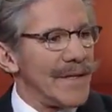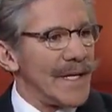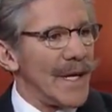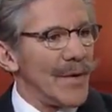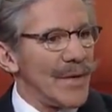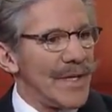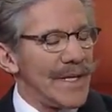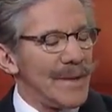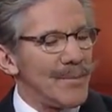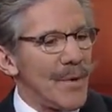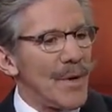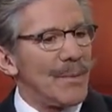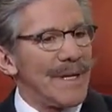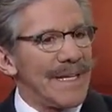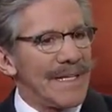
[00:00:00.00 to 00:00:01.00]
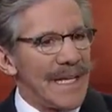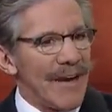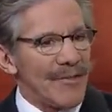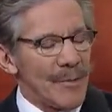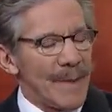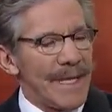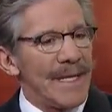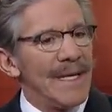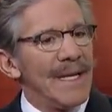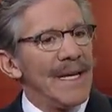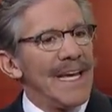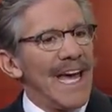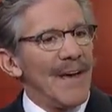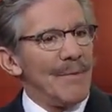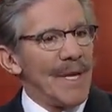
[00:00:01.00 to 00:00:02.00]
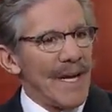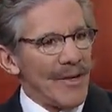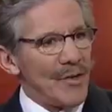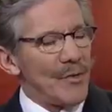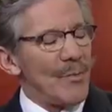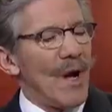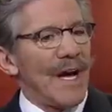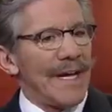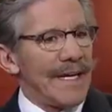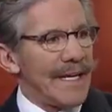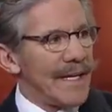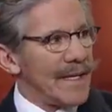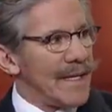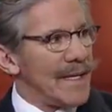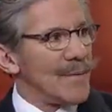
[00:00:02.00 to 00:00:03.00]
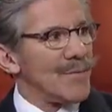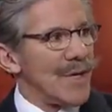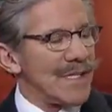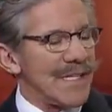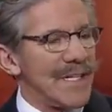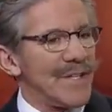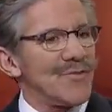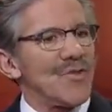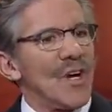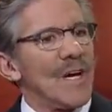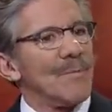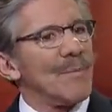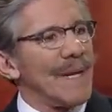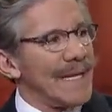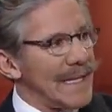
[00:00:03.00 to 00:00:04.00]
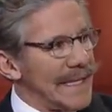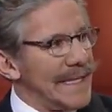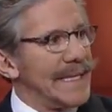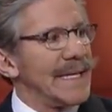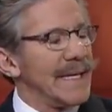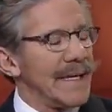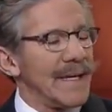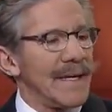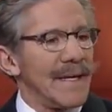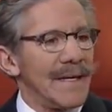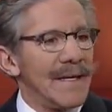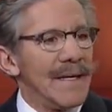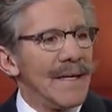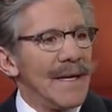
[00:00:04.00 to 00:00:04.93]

you know, in the permanent government have been undermining uh, President Trump and leaking uh,